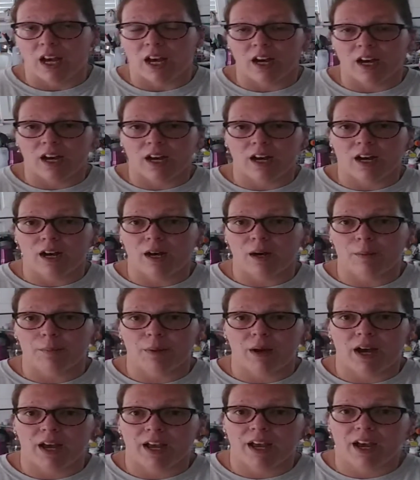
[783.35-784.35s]

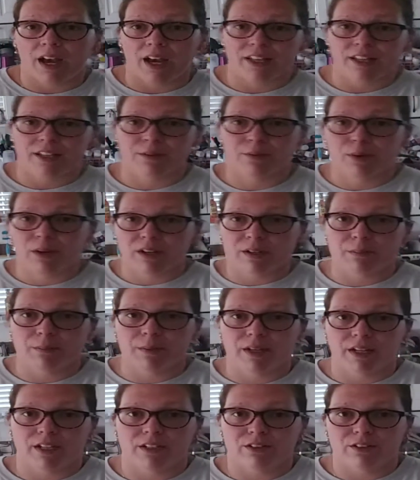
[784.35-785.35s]
I highly
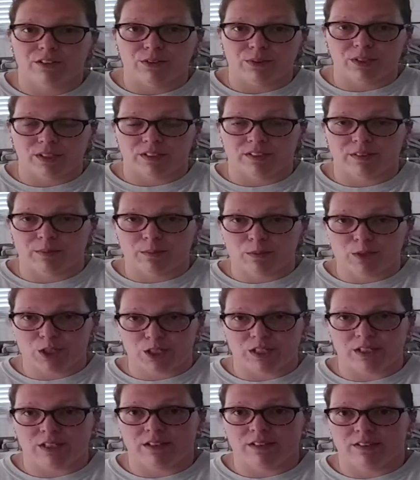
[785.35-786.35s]
recommend you get some
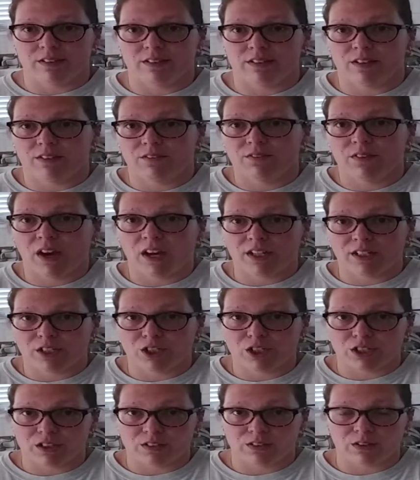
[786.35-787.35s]
cheese and find a
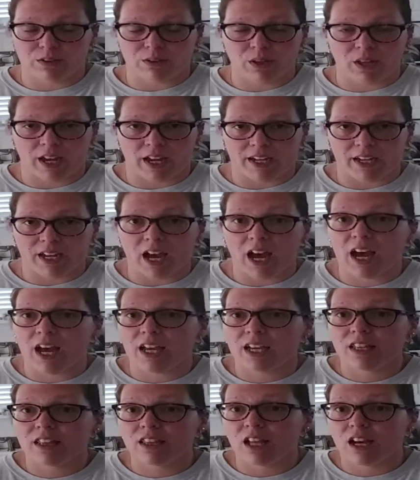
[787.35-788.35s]
cheese you like.
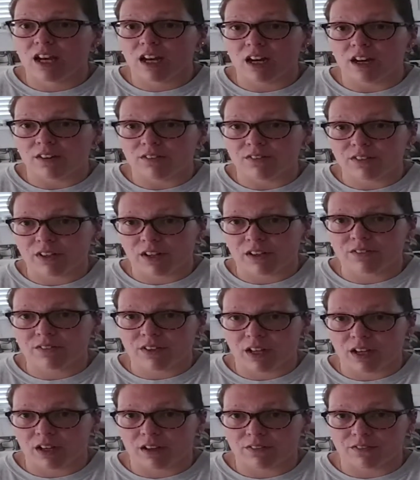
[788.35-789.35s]
I
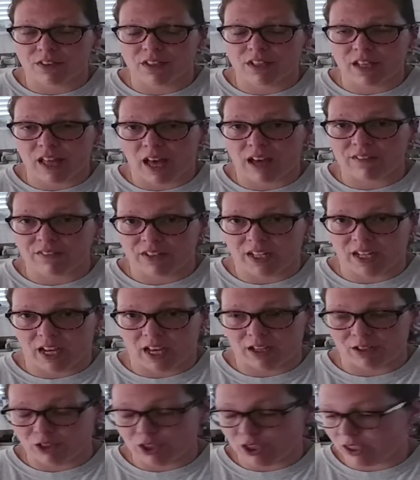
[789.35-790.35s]
love the Laughing
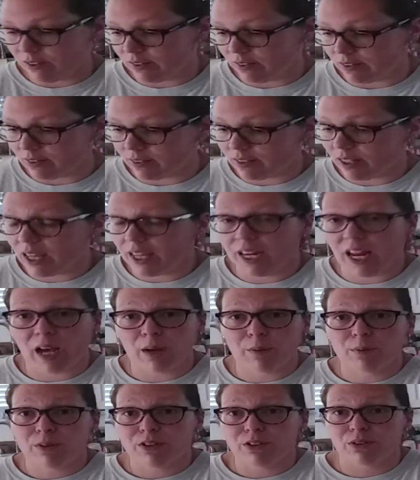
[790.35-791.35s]
Cow cheeses, and
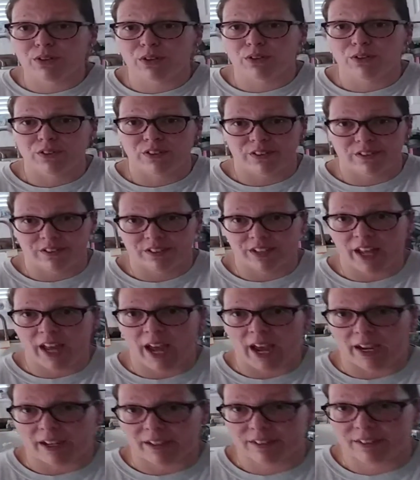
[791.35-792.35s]
I would do those as
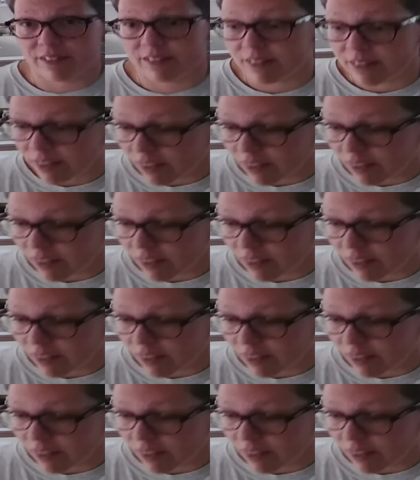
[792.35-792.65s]
snacks.